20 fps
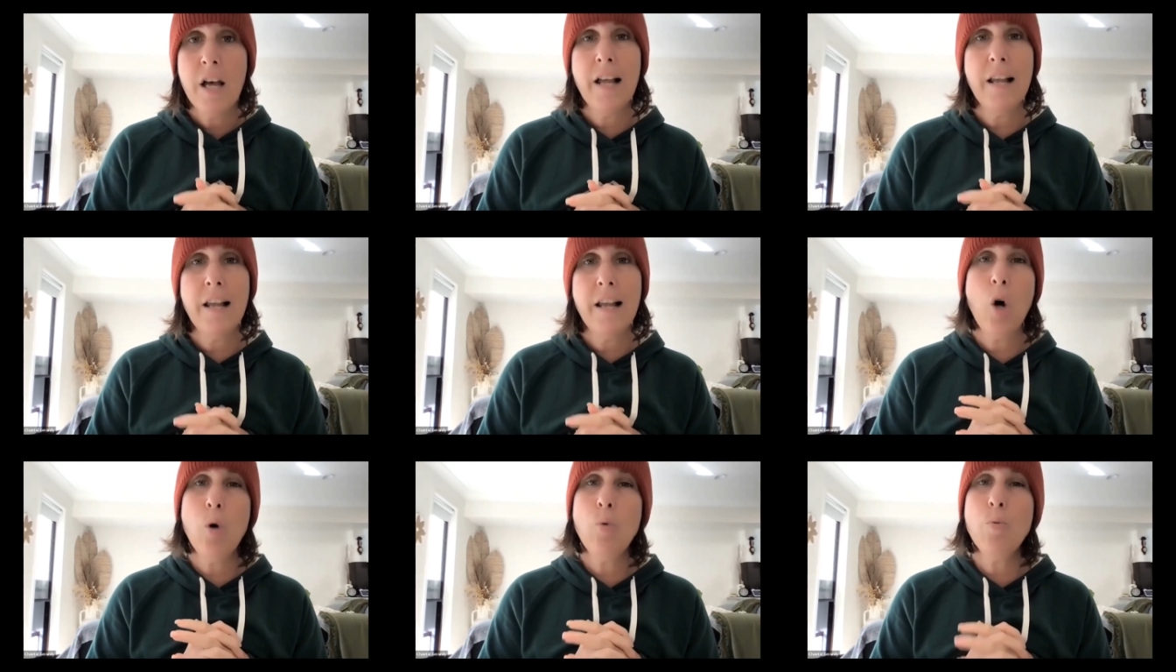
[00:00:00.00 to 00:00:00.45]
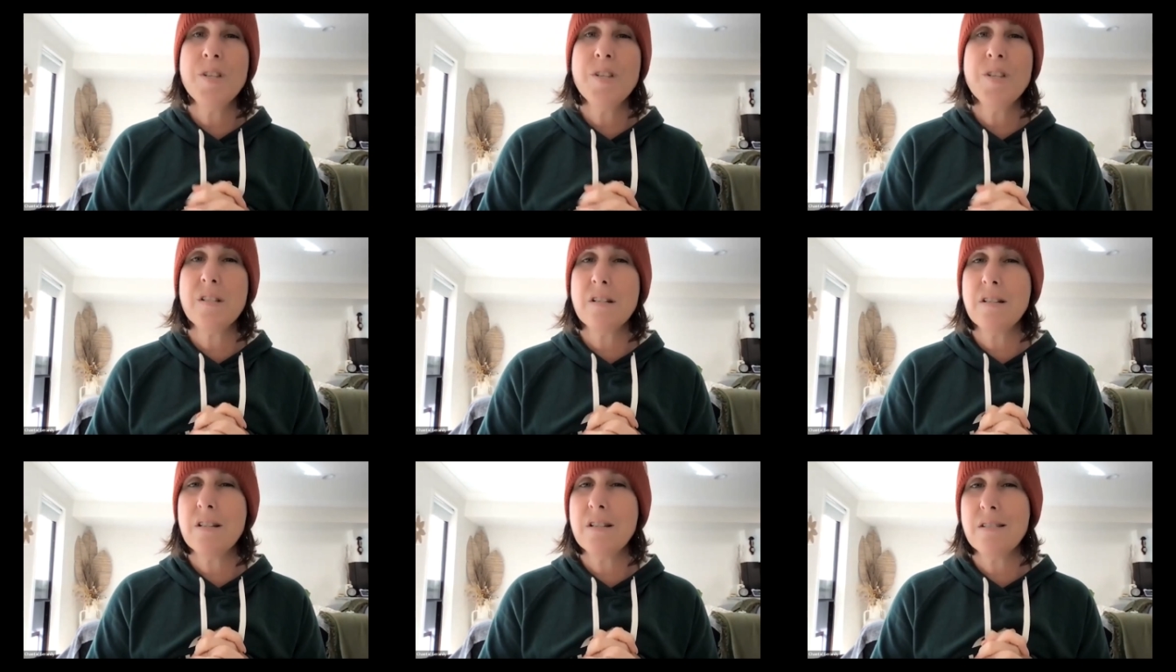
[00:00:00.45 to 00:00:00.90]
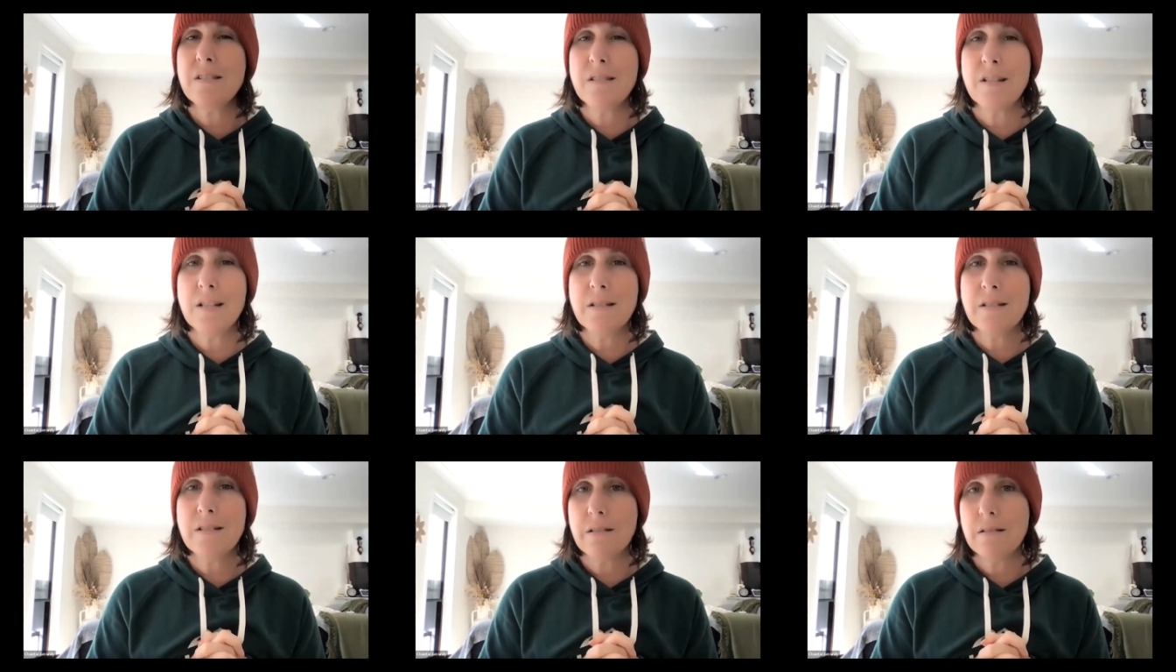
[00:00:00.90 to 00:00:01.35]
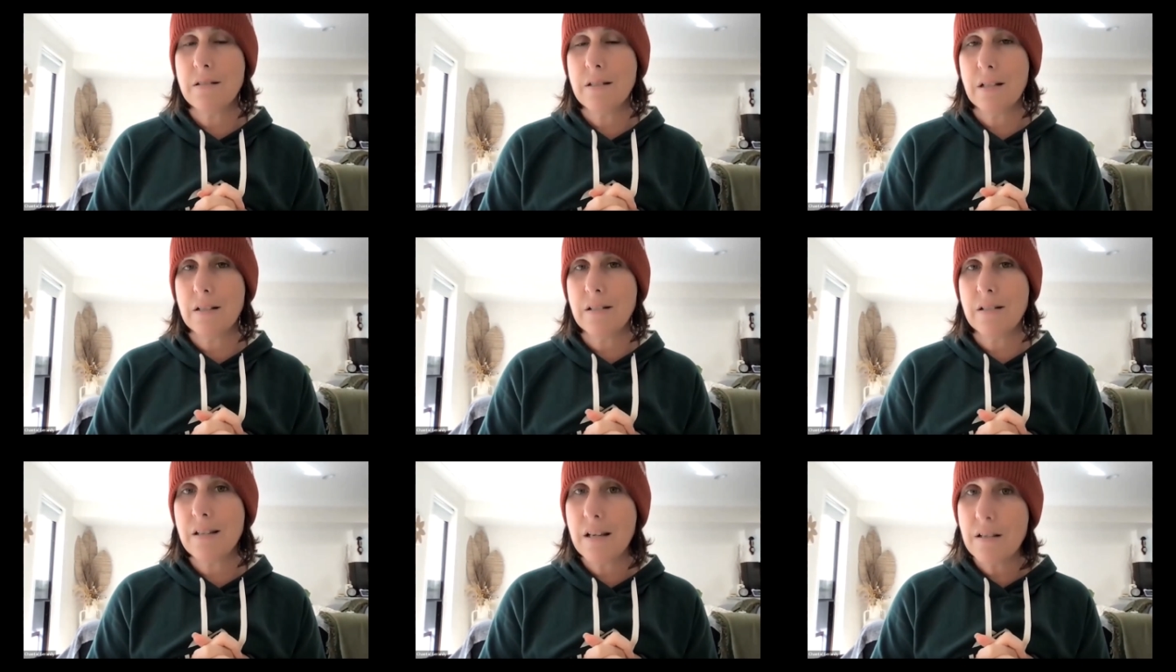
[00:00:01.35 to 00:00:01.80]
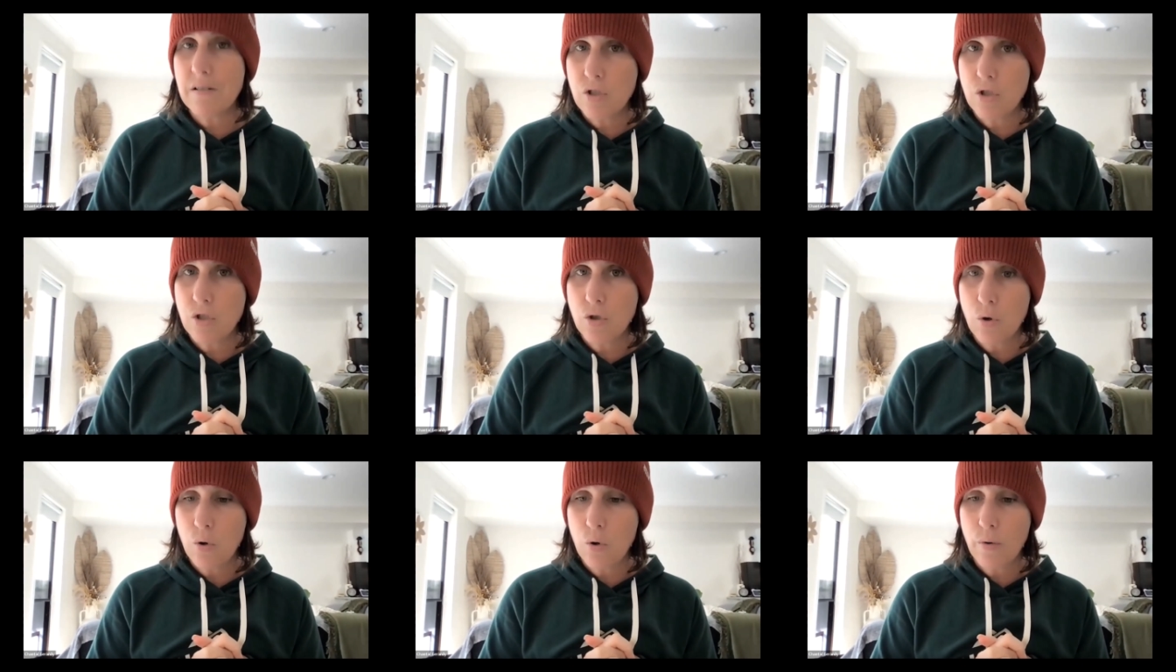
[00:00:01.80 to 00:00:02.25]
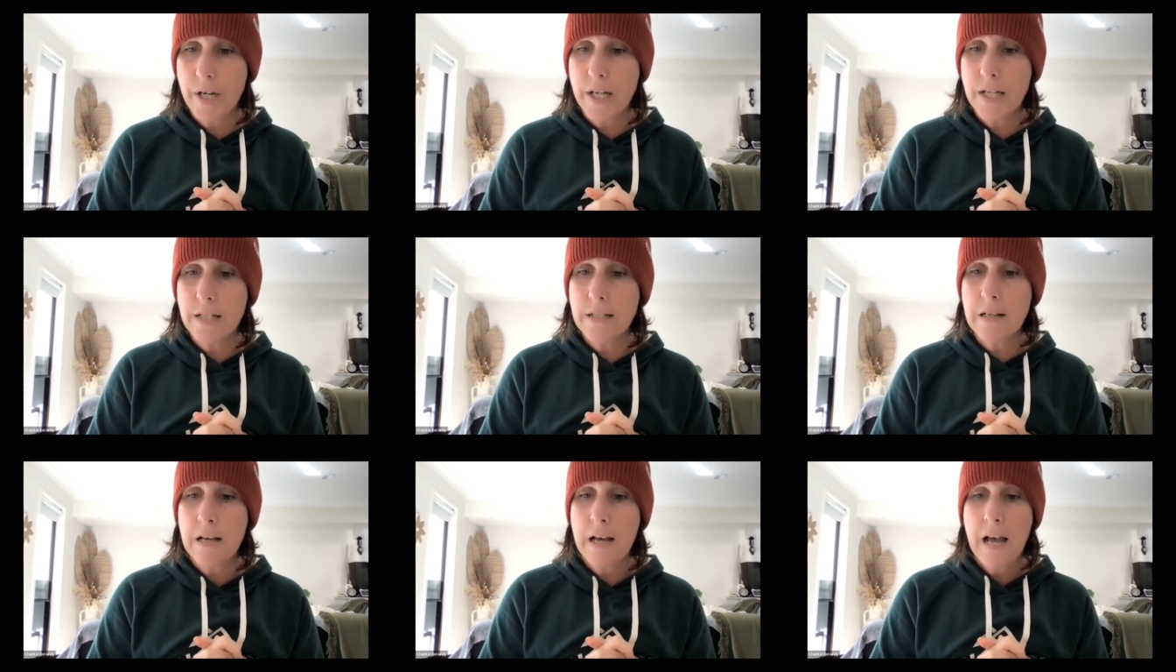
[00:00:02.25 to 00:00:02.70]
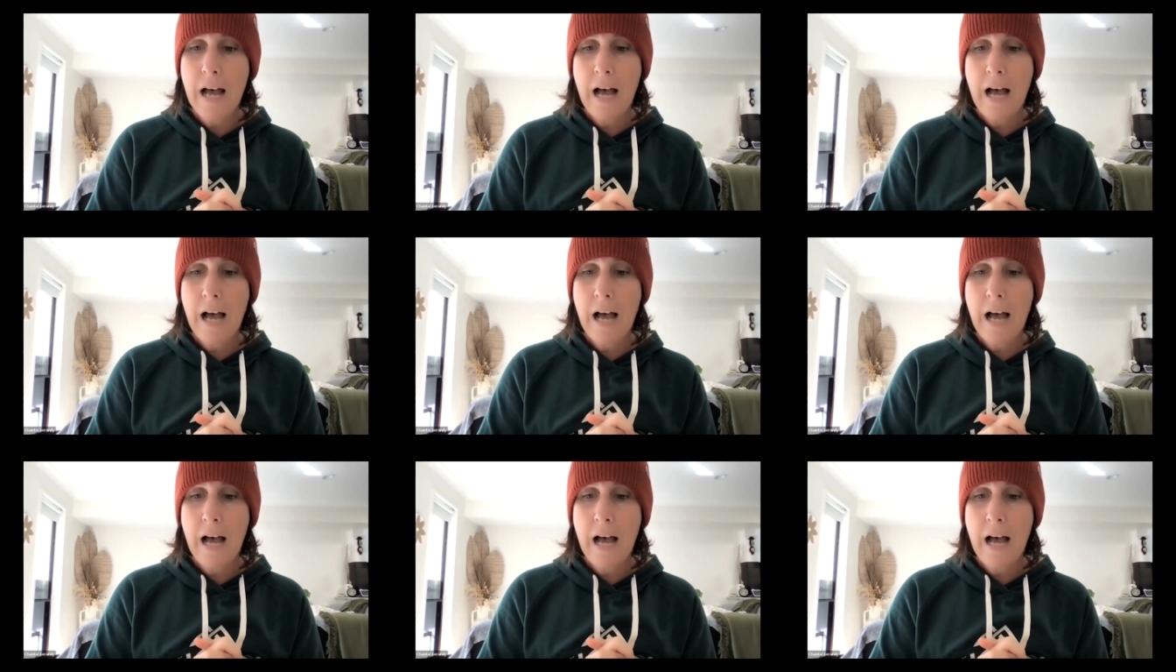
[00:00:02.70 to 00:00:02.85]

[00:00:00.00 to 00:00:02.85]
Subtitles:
along with statistics and success stories.